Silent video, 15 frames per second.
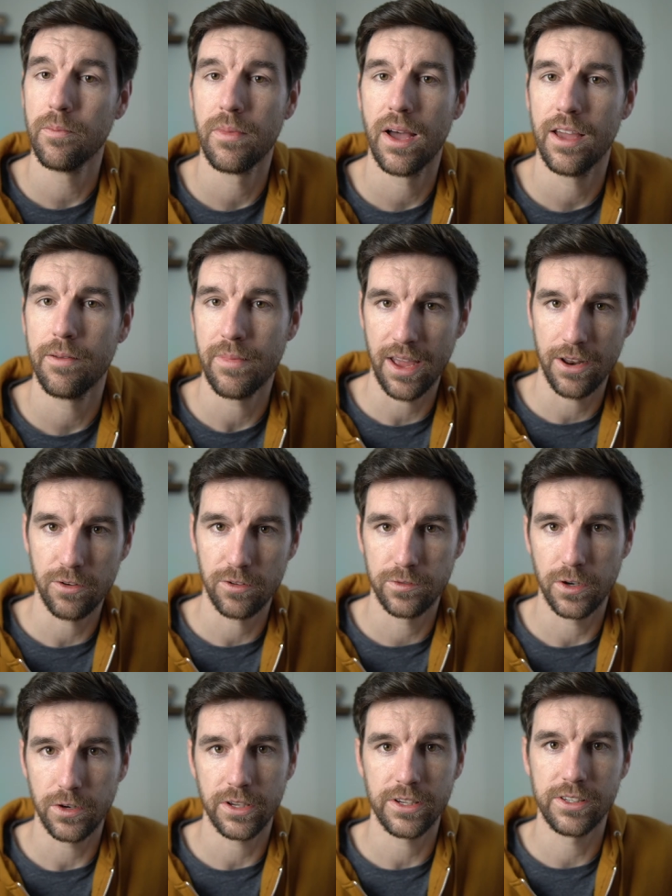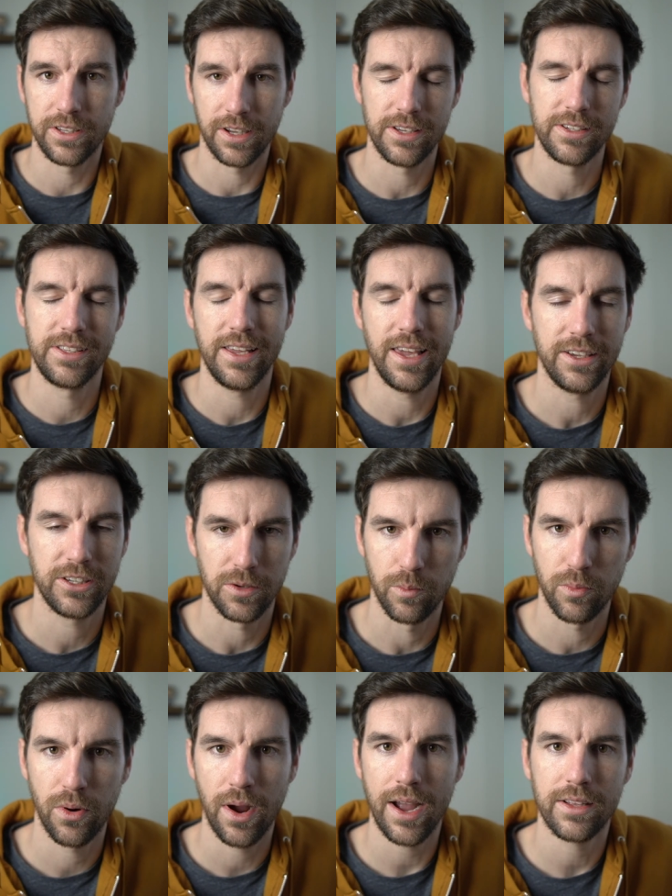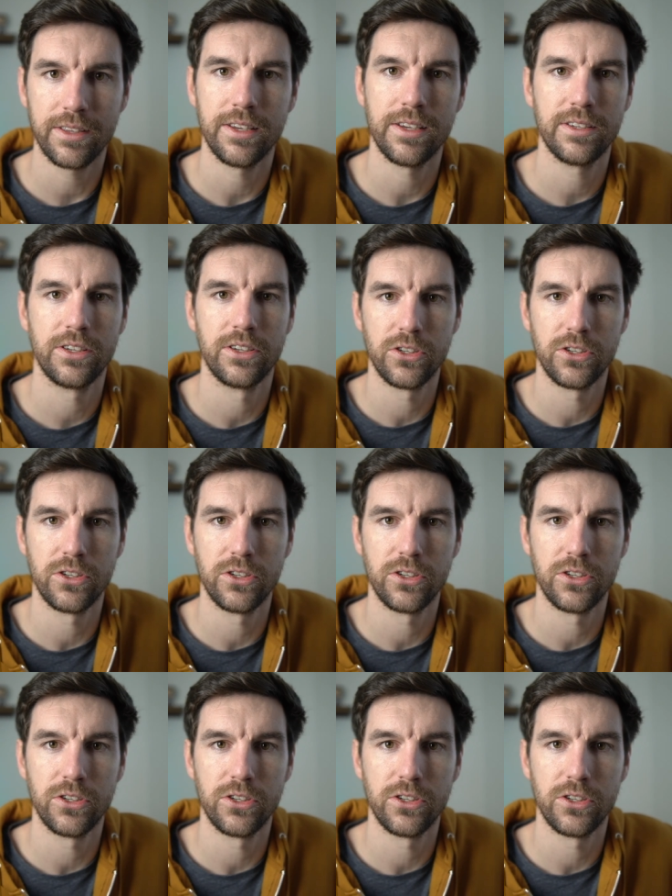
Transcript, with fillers: in mind, manual focus does take some practice.